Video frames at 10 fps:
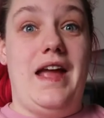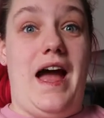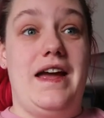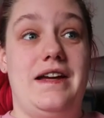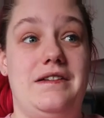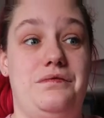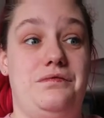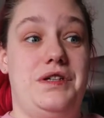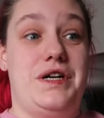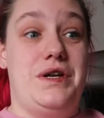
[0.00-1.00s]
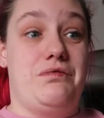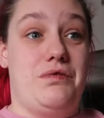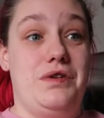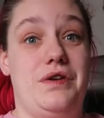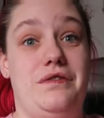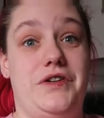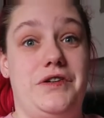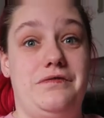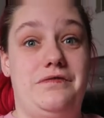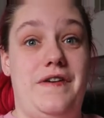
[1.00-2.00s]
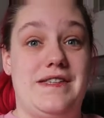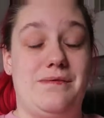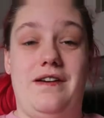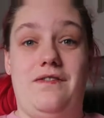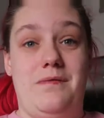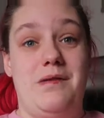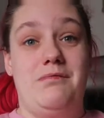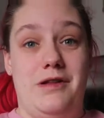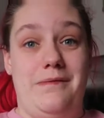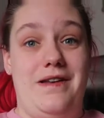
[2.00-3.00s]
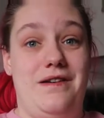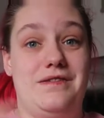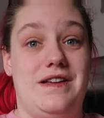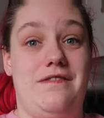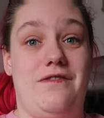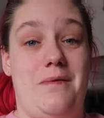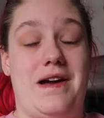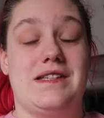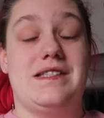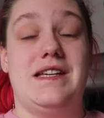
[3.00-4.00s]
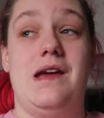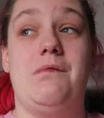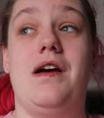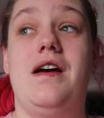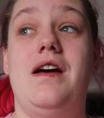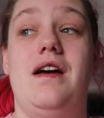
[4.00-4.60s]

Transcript: I would roll over, face away from him, blow my nose, and fall back asleep.